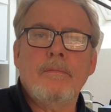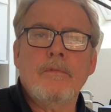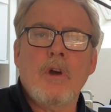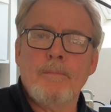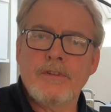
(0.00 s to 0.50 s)

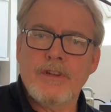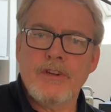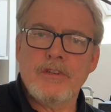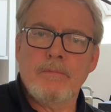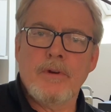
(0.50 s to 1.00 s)

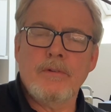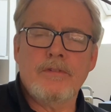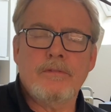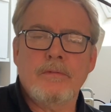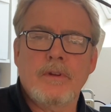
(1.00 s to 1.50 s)
compensation
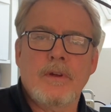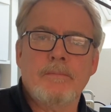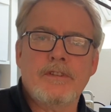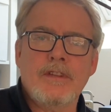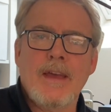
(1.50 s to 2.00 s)
modes:
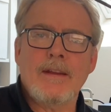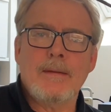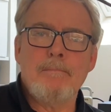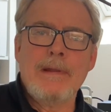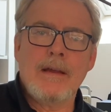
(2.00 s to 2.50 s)

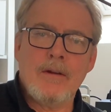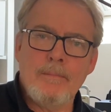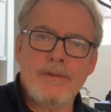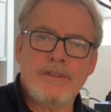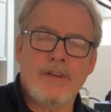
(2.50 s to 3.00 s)
standard Miller
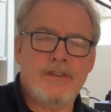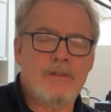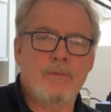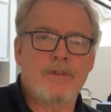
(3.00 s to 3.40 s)
compensation,